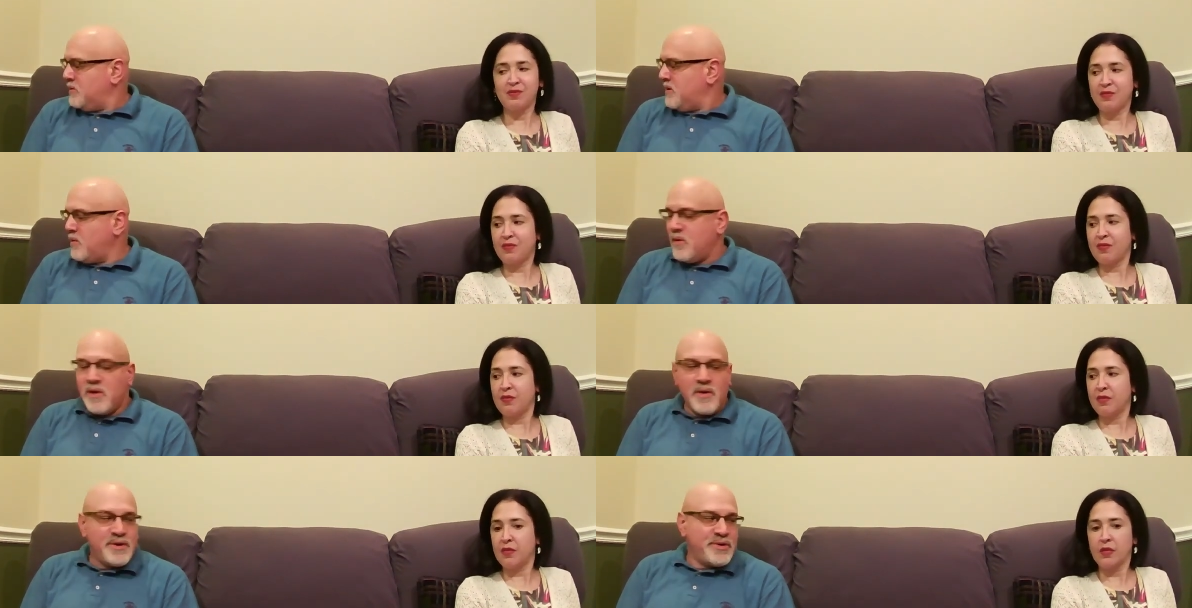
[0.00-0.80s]
Speaker 1: So anyway,
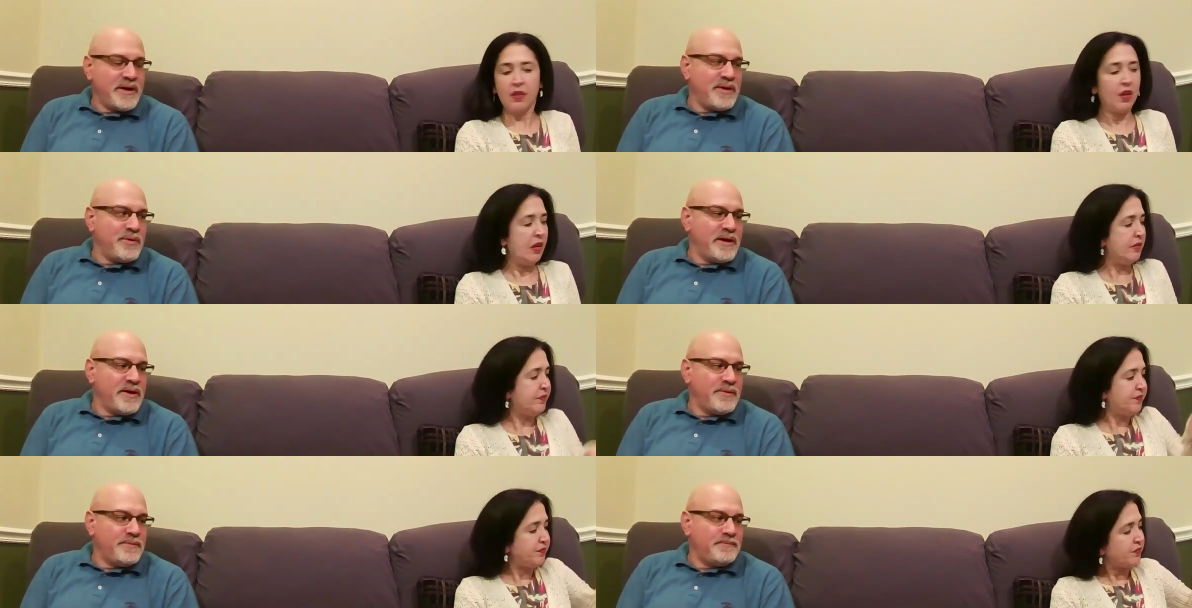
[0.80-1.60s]
what are we drinking right
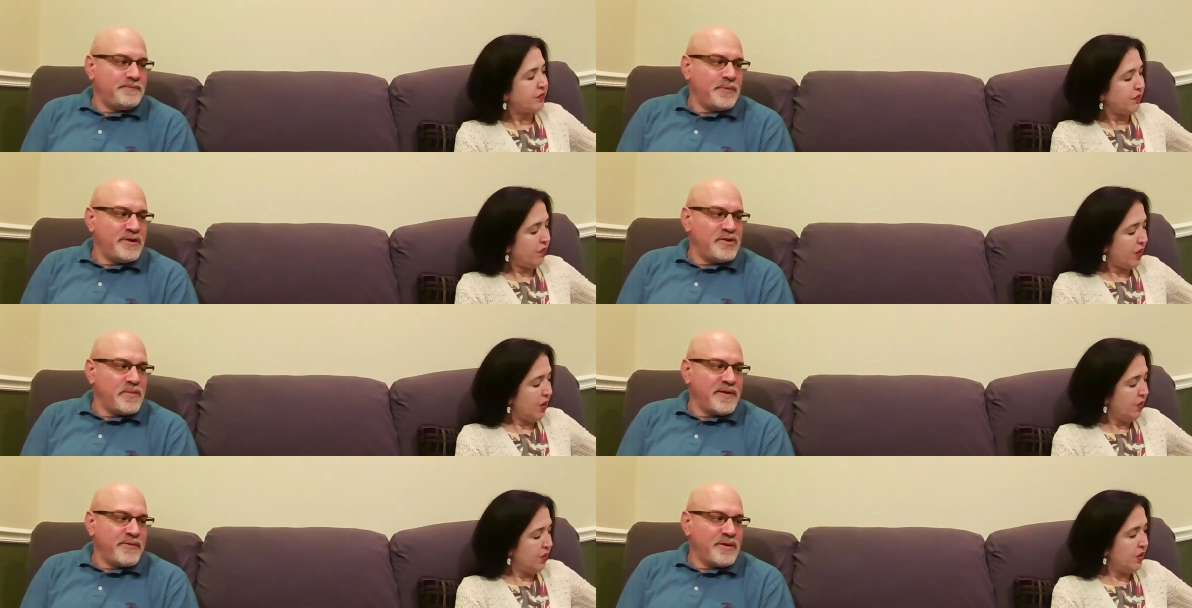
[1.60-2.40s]
now? What did you
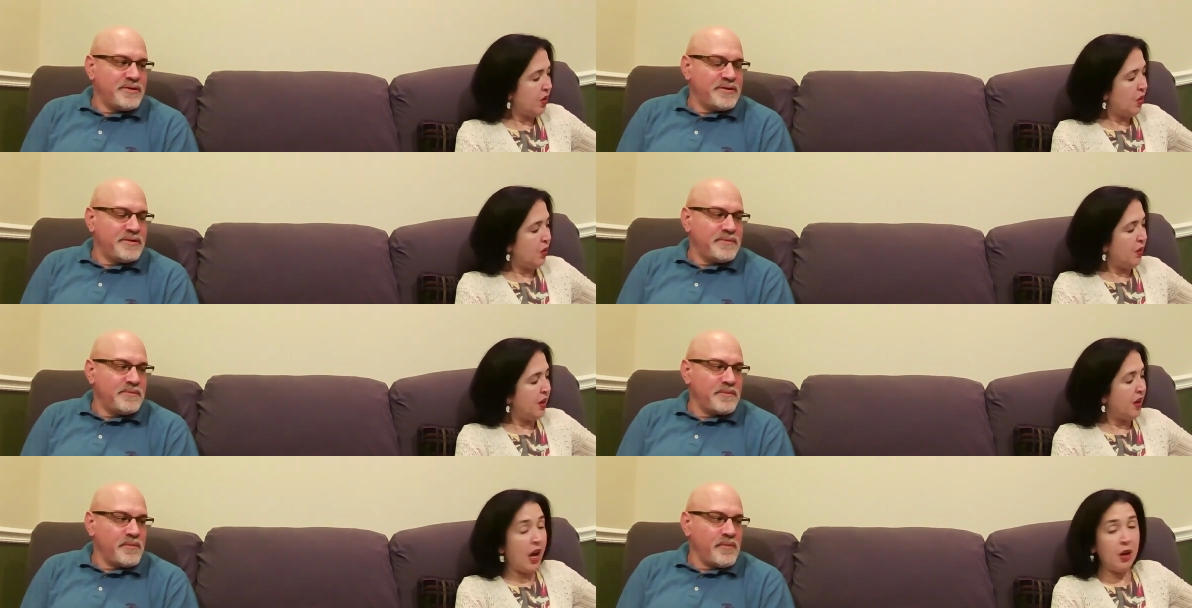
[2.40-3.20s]
make
Speaker 2: for us? So,
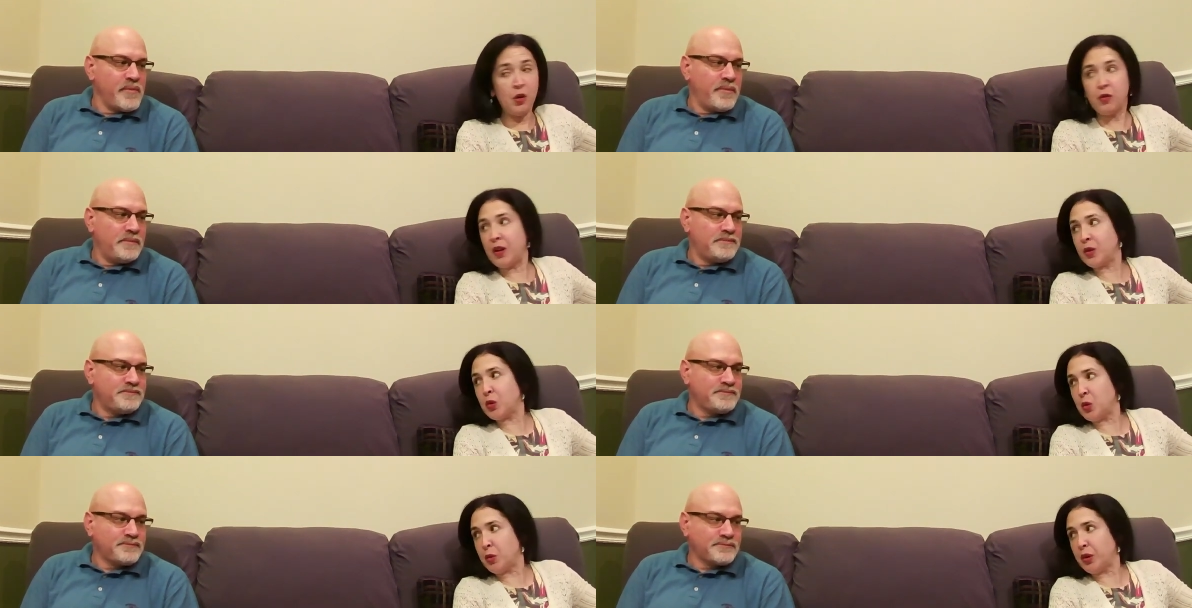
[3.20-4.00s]
in honor of
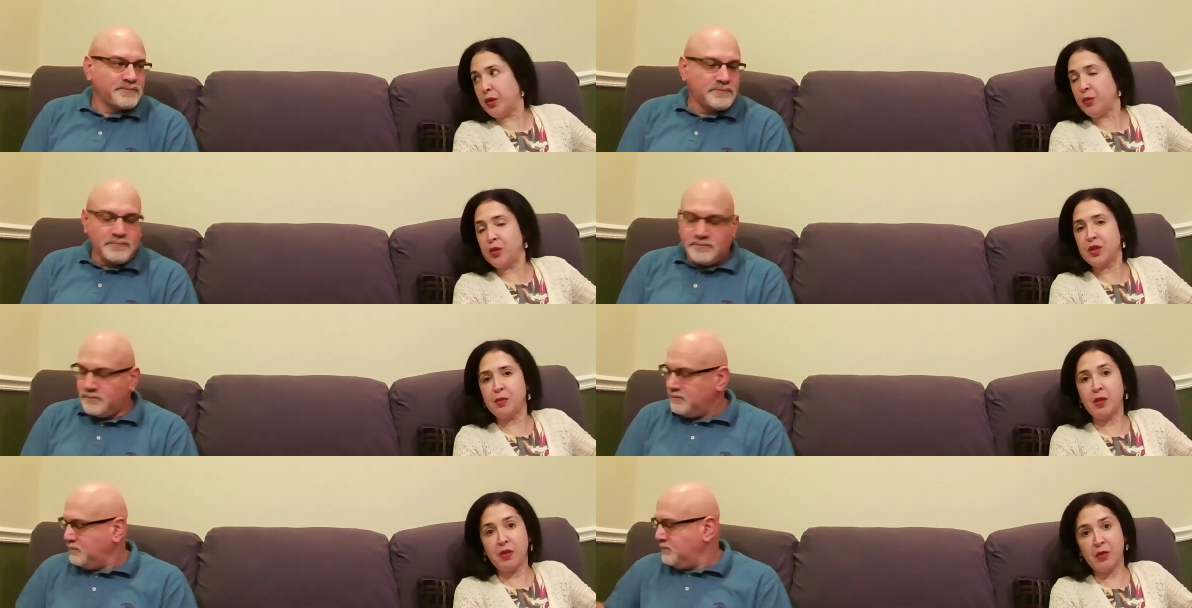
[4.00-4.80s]
October, which is
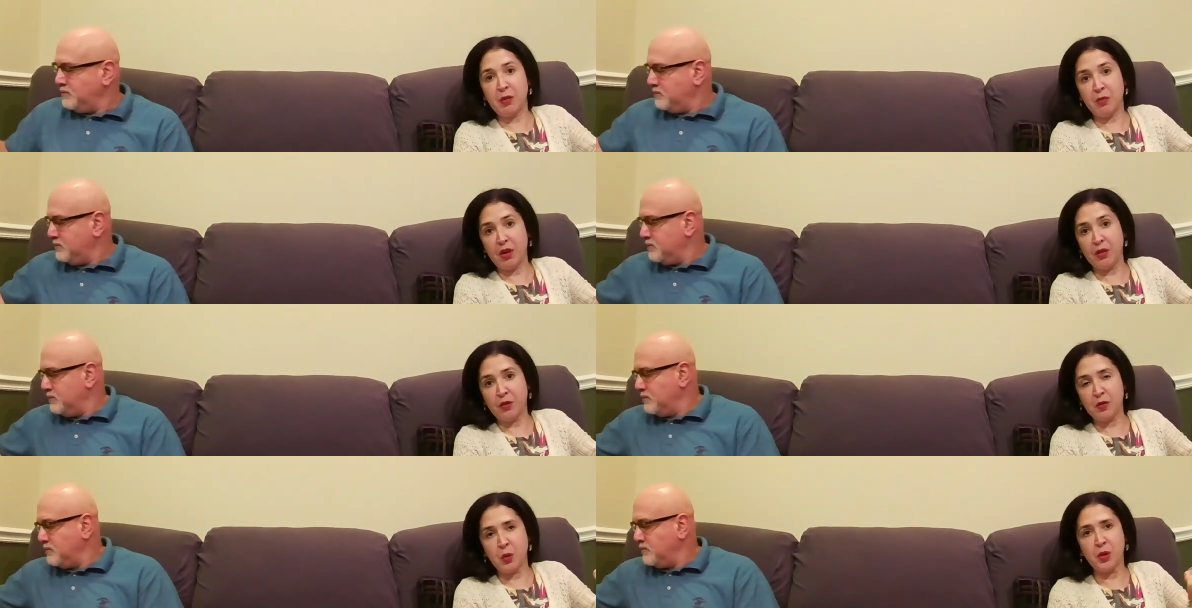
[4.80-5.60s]
my favorite month,
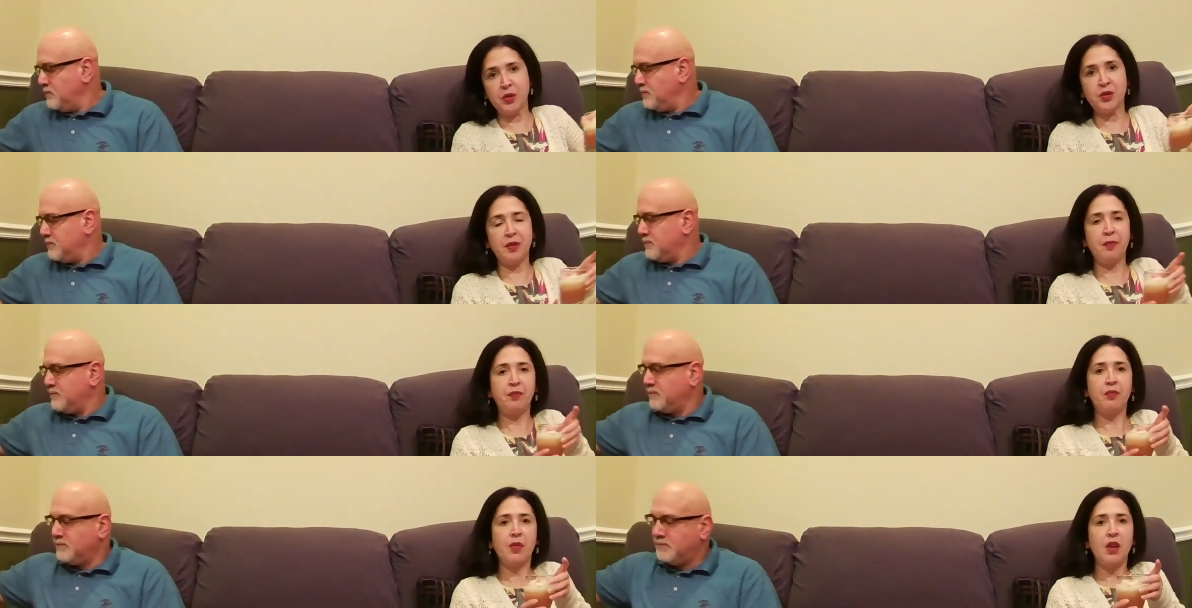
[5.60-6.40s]
of course,
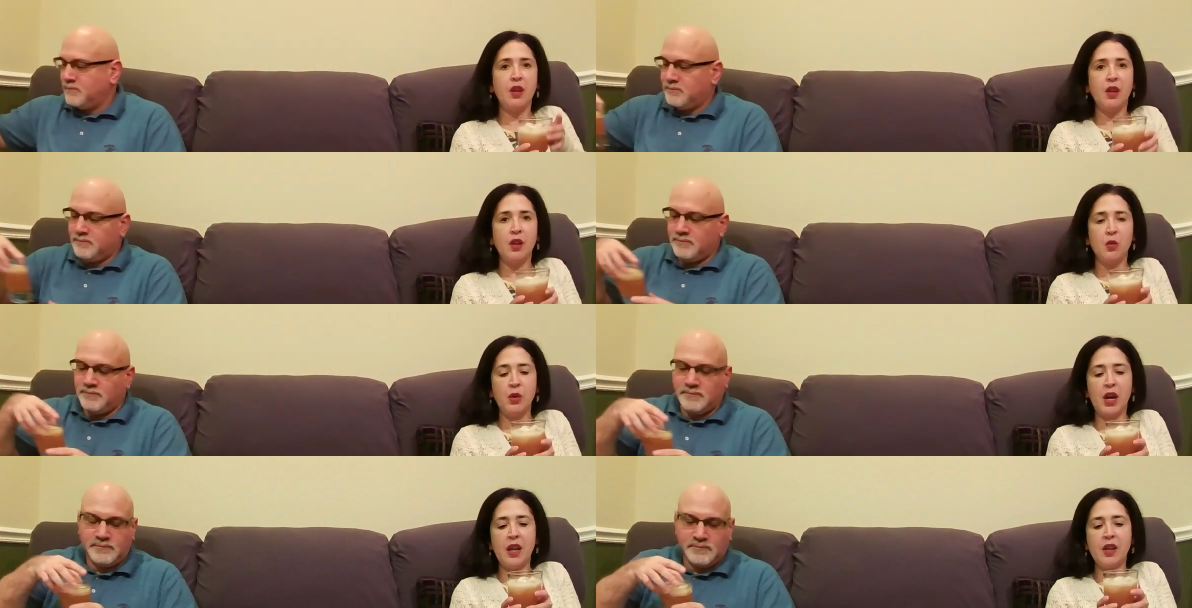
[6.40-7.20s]

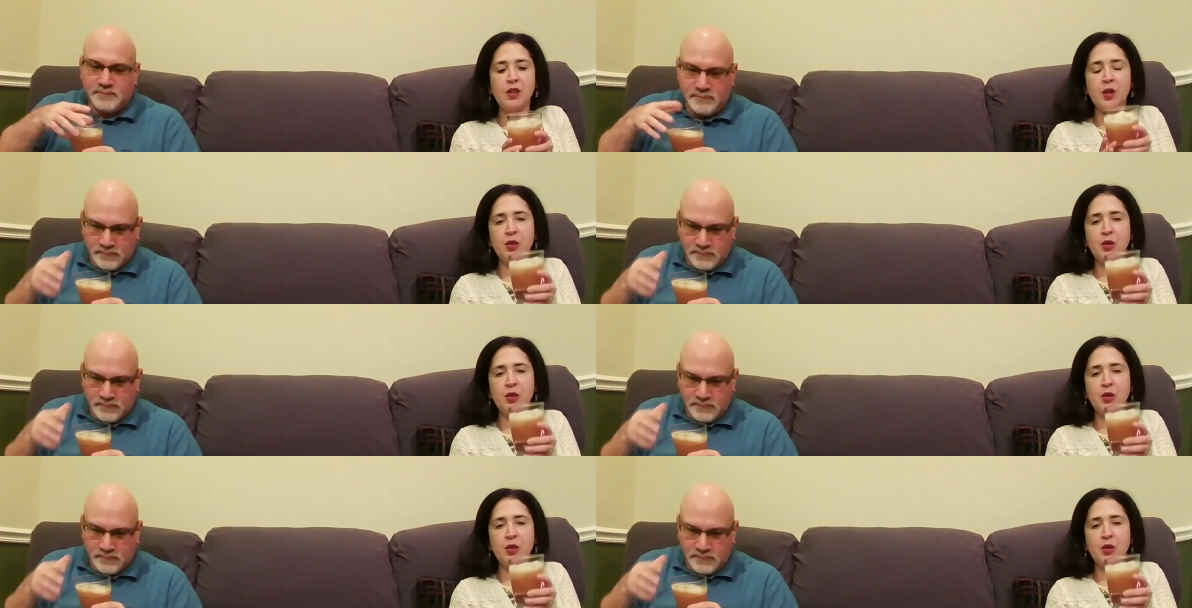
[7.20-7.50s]
we got us